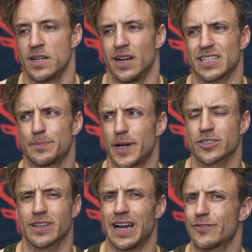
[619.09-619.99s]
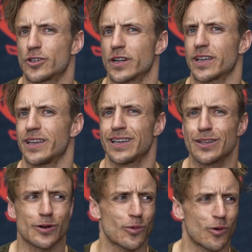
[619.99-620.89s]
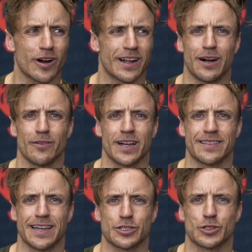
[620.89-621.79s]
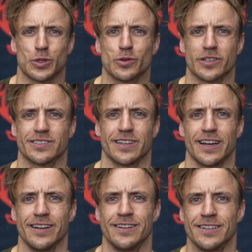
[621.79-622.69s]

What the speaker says: especially after a killer workout like that shoulders day,